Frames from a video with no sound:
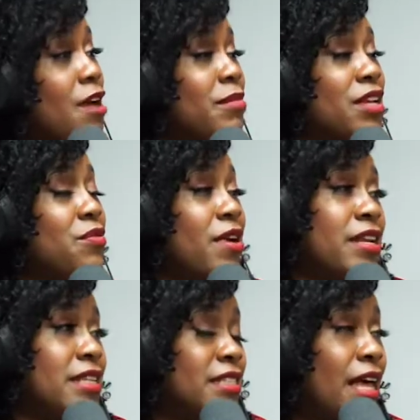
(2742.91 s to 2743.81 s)
getting it
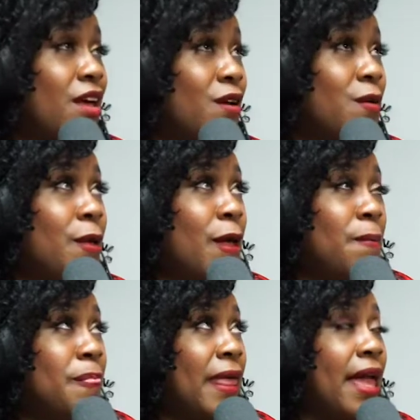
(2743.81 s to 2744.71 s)
ready to sell.
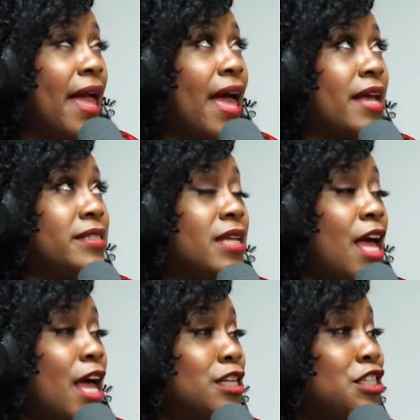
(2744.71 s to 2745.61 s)
And
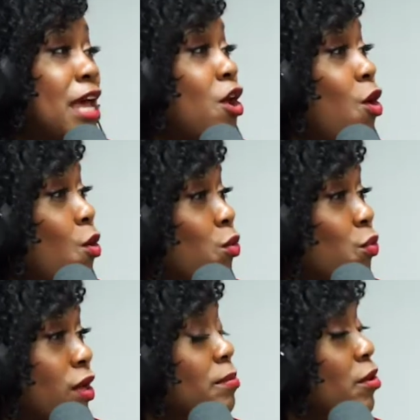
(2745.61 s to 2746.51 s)
she had an old
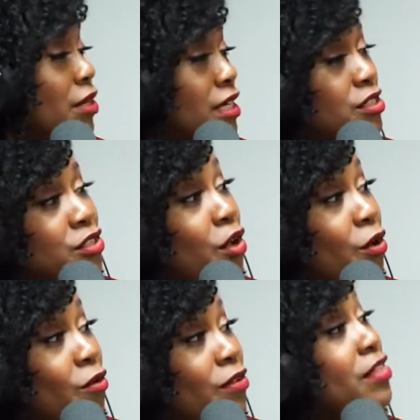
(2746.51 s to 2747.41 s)
wood-burning
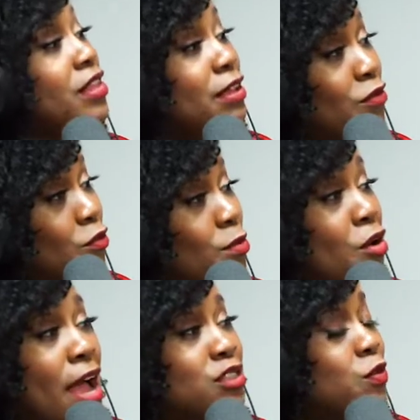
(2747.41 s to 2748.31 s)
stove in the living room.
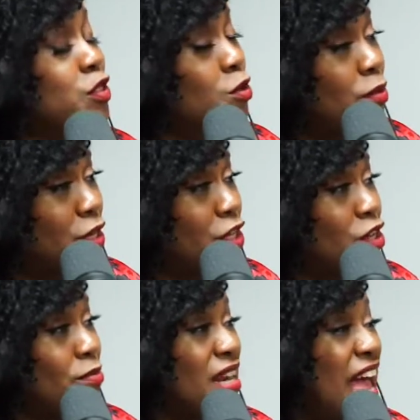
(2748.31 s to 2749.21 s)
Her house was super
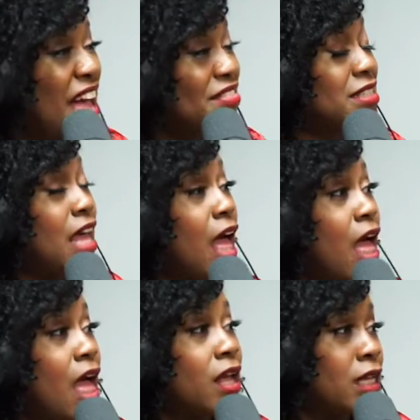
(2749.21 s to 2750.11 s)
cute, but it had this
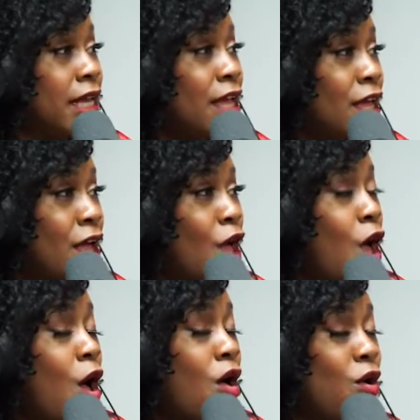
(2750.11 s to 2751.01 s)
ugly
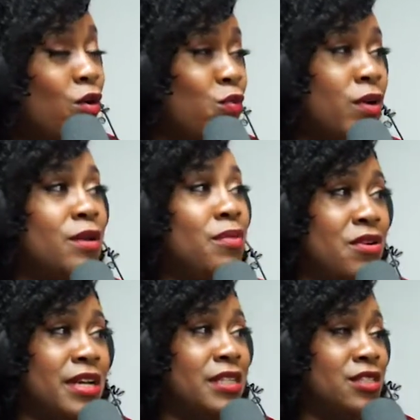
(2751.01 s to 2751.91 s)
old
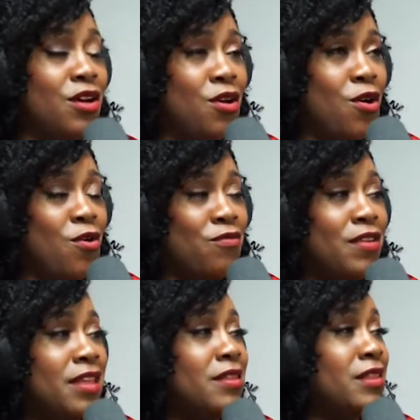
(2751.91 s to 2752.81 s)
wood-burning stove
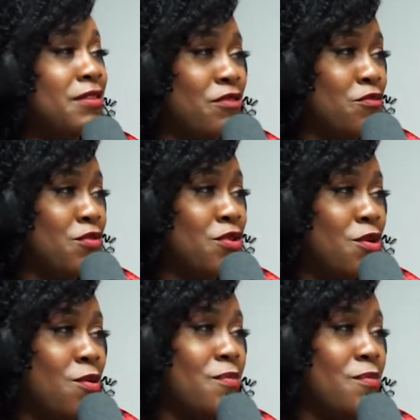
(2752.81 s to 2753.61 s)
in the living room,